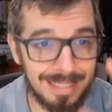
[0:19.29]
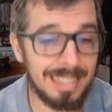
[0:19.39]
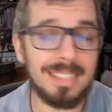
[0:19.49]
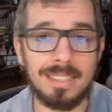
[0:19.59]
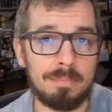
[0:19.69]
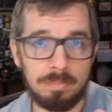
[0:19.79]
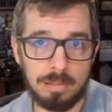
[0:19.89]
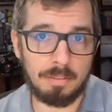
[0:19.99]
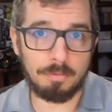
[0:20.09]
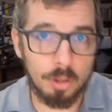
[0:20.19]
This
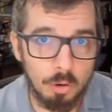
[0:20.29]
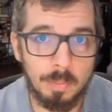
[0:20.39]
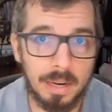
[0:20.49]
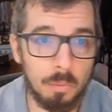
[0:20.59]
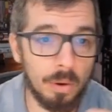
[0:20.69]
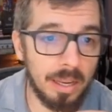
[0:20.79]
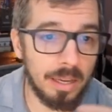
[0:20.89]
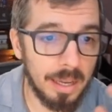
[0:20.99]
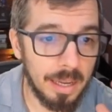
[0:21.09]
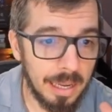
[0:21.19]
Langflow, by the
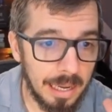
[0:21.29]
way,